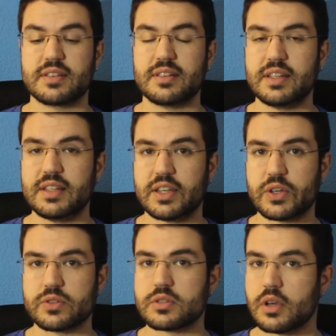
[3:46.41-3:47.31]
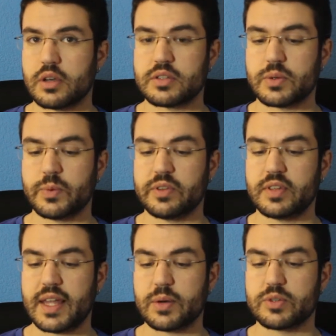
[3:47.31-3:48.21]
clearly concerned
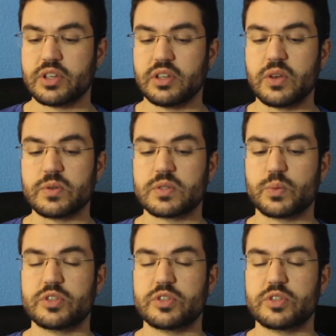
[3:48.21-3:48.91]
with language in use,